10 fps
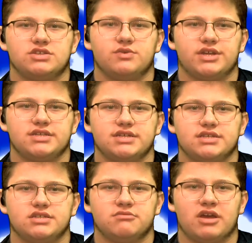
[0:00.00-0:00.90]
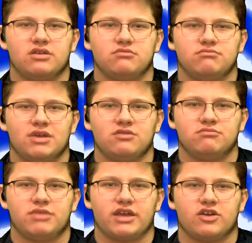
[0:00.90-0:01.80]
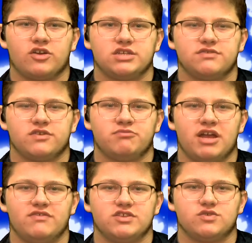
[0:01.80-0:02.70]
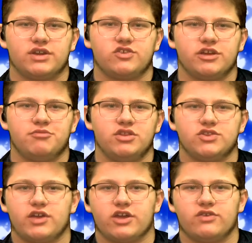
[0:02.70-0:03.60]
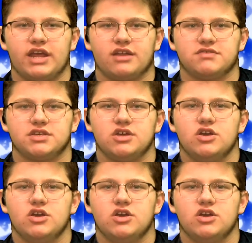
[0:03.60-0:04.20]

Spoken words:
26, and the mountain biker Christopher Belvins, 23, both Durango natives,